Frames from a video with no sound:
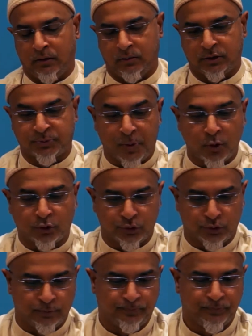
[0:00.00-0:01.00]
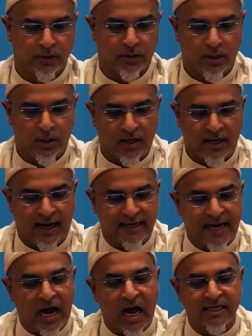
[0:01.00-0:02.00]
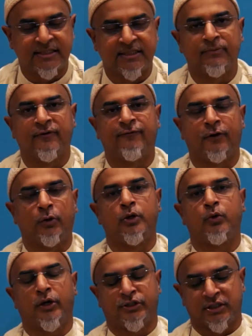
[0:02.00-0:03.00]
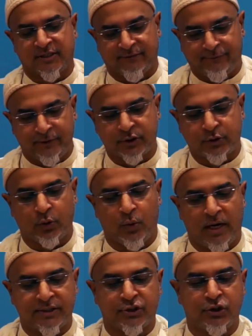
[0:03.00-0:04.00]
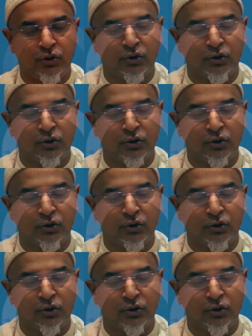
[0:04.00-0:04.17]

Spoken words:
spoke to. And I asked them the following questions. The first one was, do you